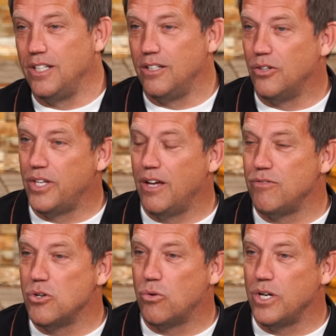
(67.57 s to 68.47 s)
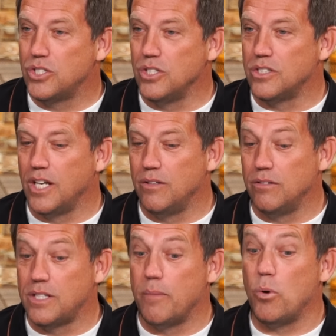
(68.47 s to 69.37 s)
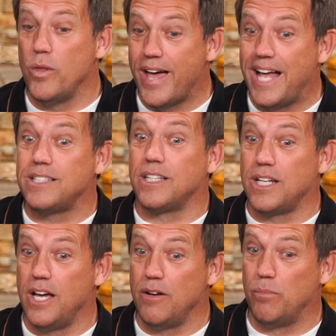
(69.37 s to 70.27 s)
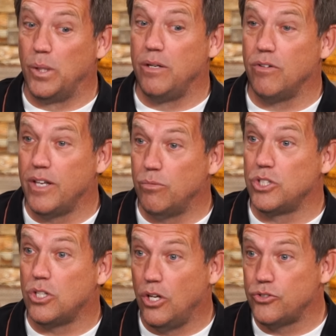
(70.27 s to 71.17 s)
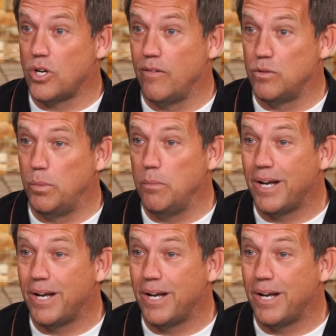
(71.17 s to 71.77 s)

You know, they have no questions. And you say, boy, that's the kind of believer that we should all strive to be.